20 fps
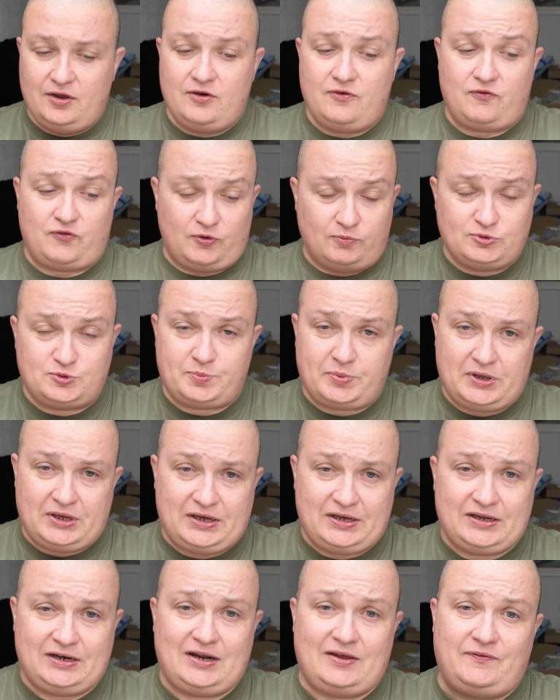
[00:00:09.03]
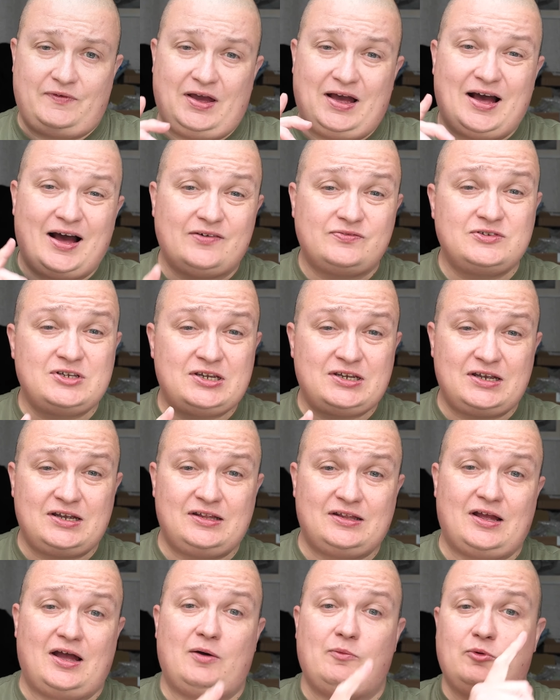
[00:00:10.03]
from Spigen. If you haven't
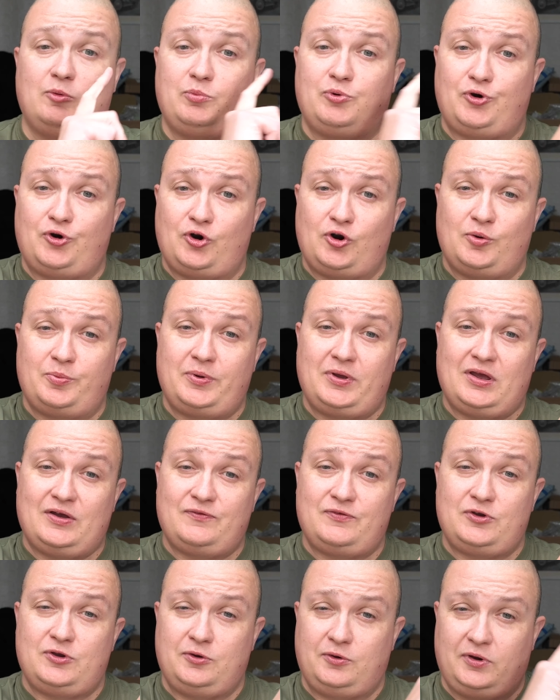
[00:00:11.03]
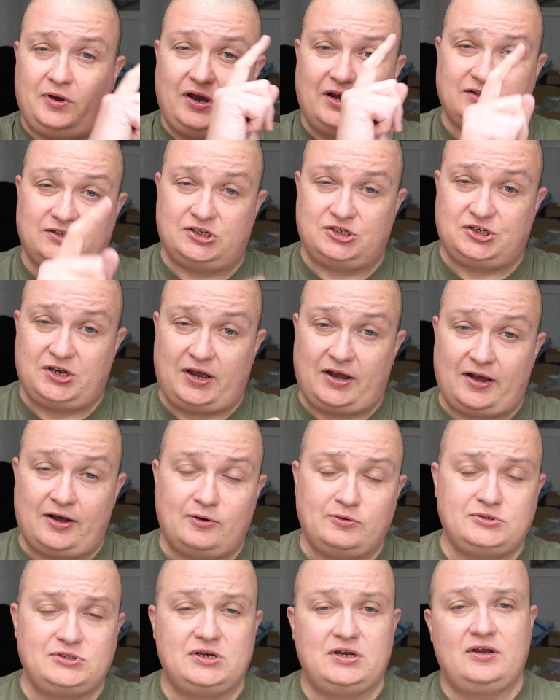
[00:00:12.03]
seen that, we'll put it up here for you guys to check
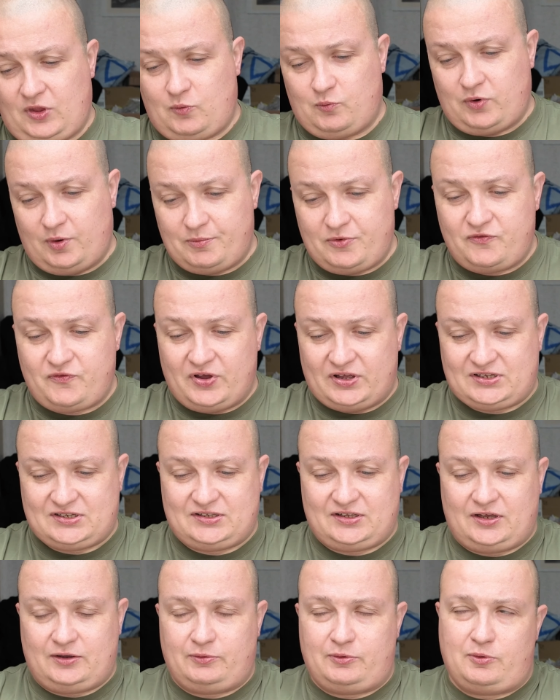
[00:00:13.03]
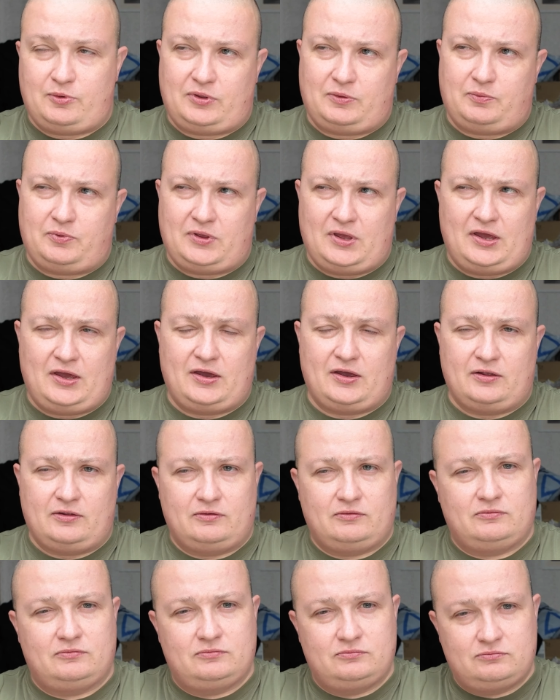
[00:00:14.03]
out. When we fitted it, we were
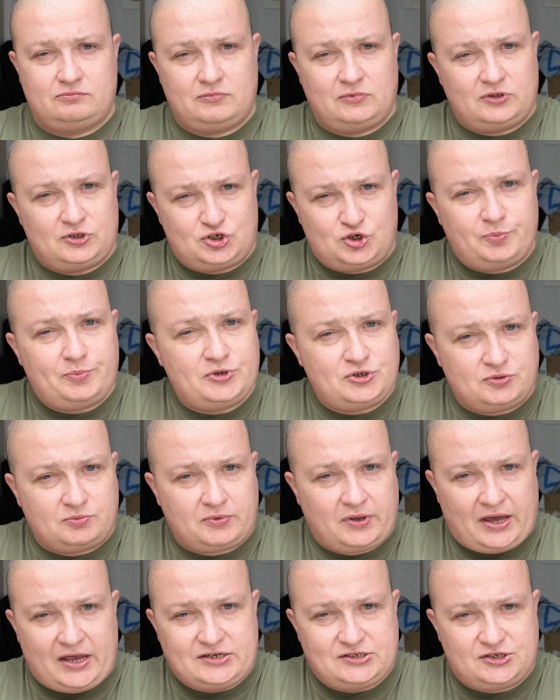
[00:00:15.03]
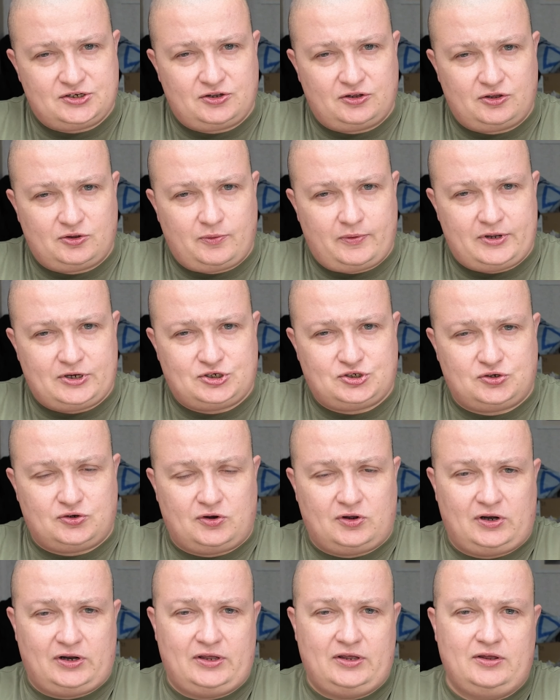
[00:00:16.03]
thinking, well, there should be some cases on the way
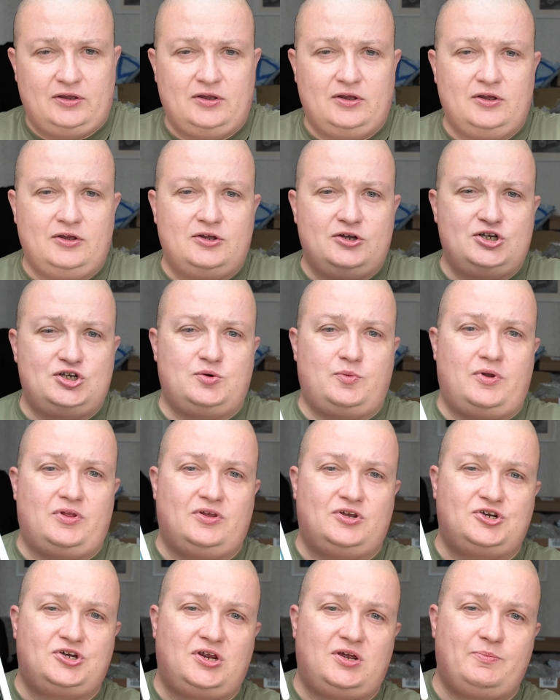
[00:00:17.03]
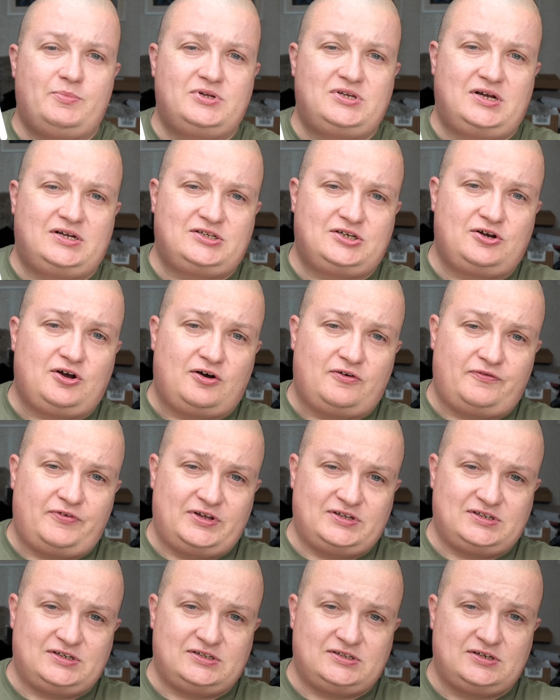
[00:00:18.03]
surely. So when the screen protector got
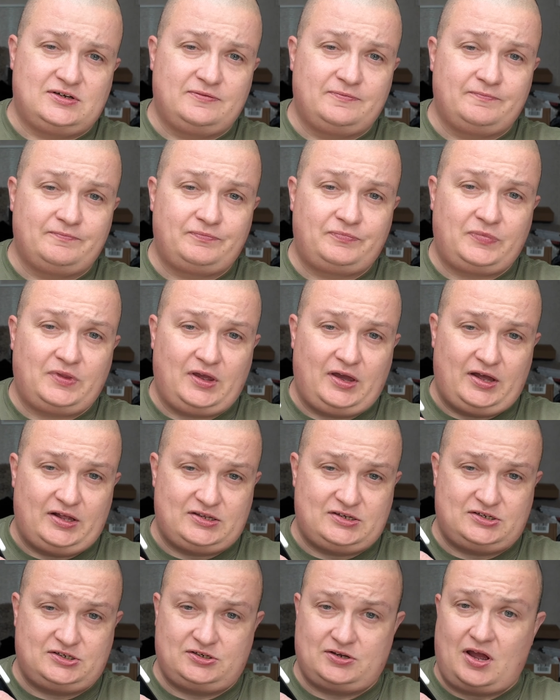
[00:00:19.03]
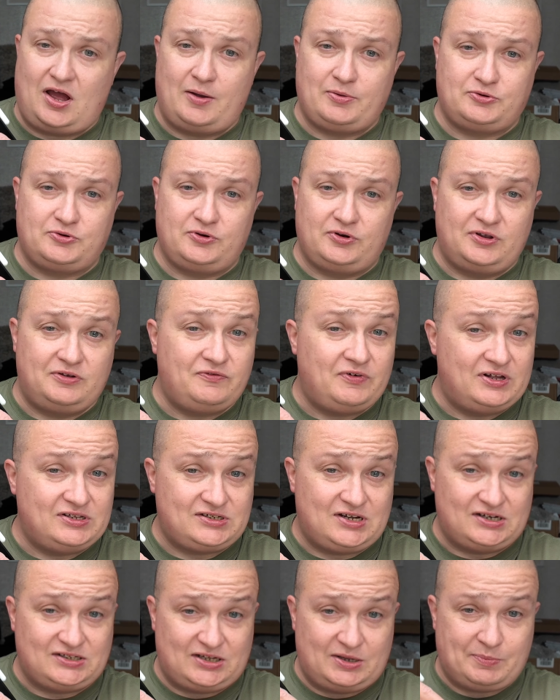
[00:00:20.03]
fitted, it's absolutely
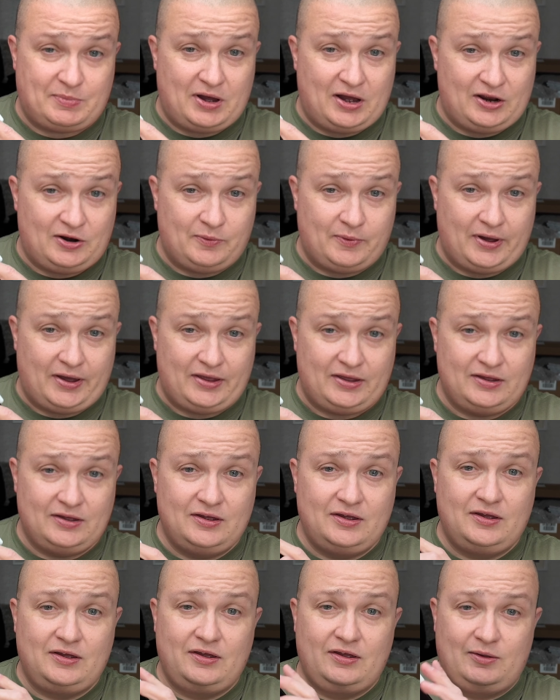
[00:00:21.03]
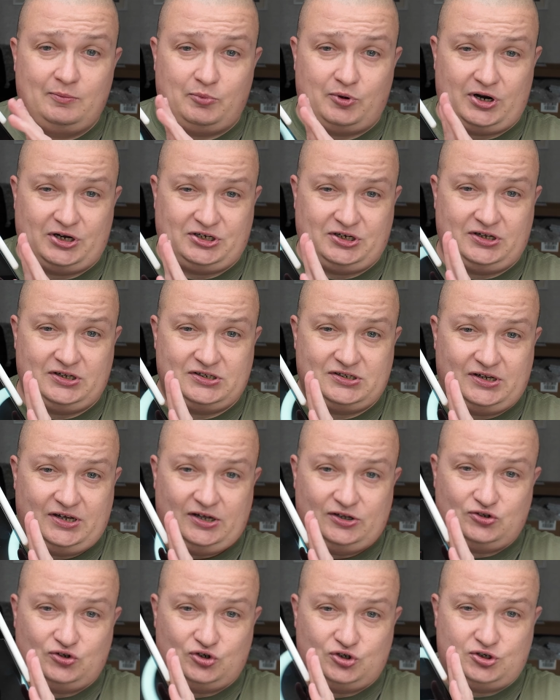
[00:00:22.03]
fantastic, by the way, but as you can see
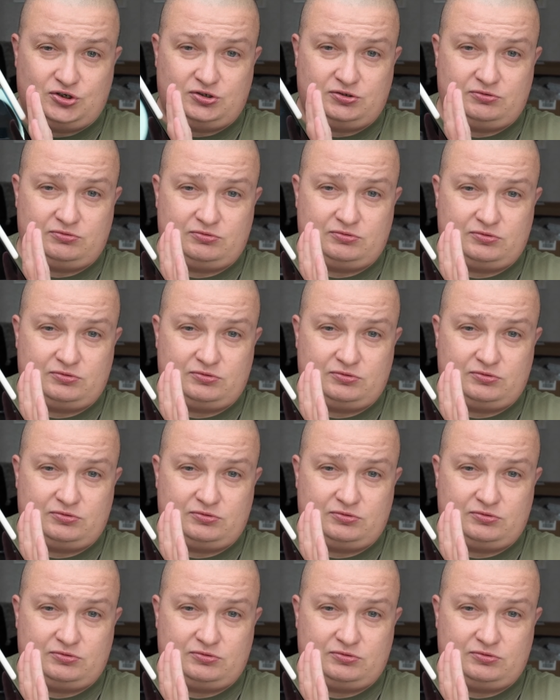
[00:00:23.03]
it does